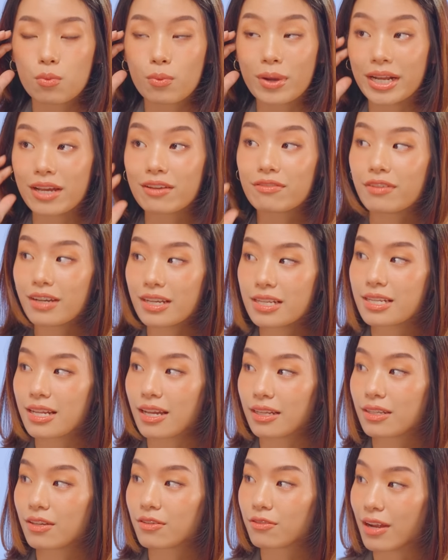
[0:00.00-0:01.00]
When I first
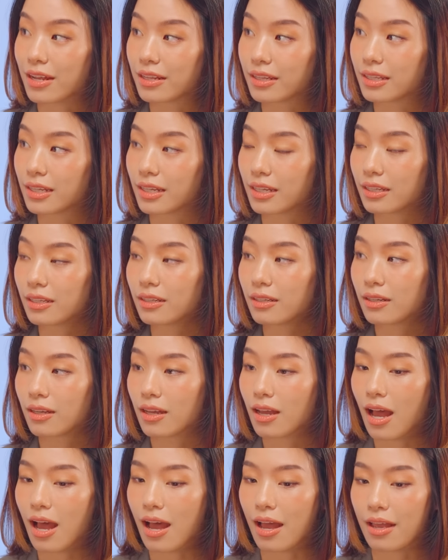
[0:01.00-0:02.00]
started renting,
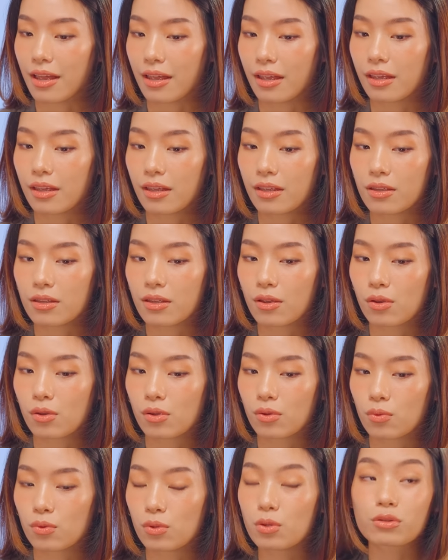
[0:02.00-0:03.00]
I
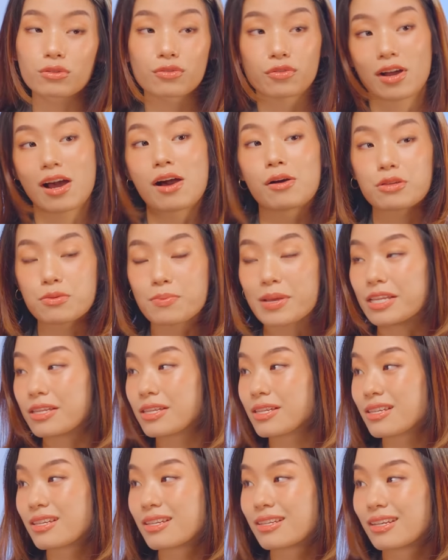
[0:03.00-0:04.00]
looked for
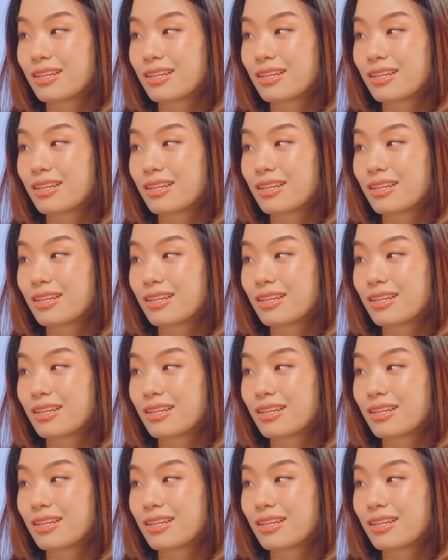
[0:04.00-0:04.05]
housemates.